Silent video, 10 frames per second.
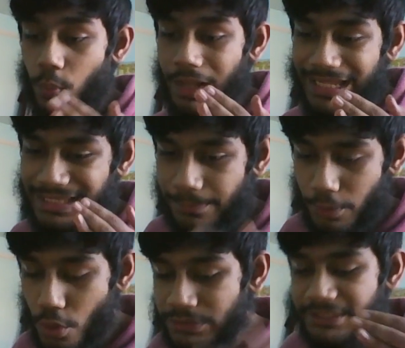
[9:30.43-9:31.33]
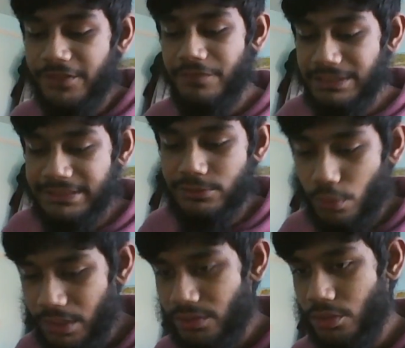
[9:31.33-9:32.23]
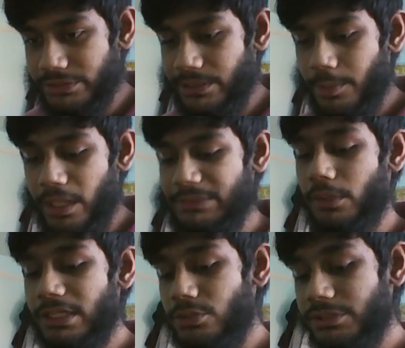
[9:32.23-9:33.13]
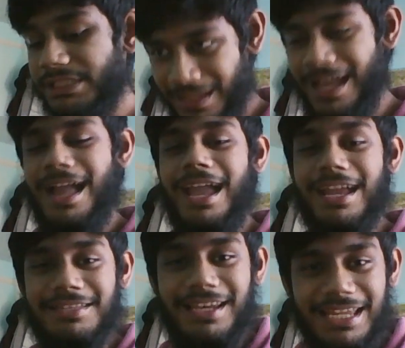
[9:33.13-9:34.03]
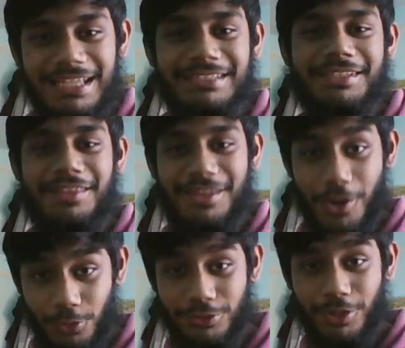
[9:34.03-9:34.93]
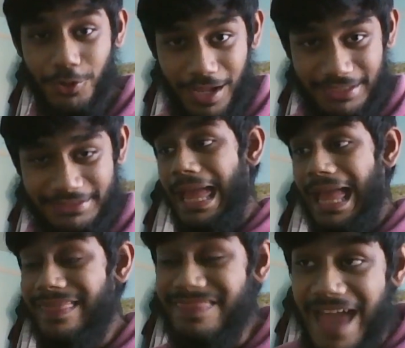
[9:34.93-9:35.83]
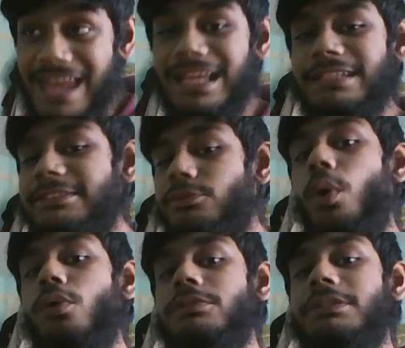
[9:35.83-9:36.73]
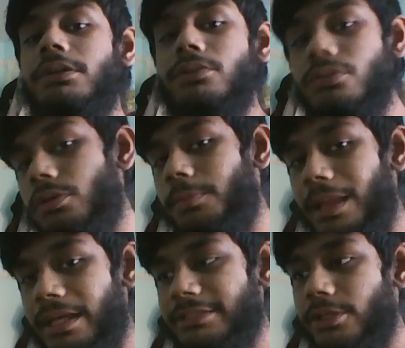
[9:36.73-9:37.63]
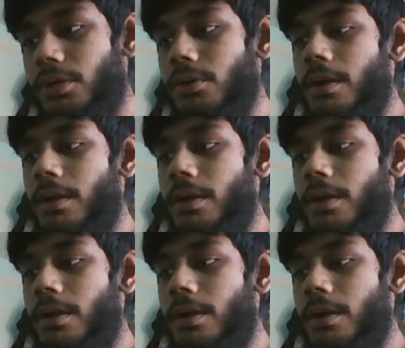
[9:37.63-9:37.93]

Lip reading: in the process of installing the custom OS, what it does is it deletes the old OS and then installs Google Play. So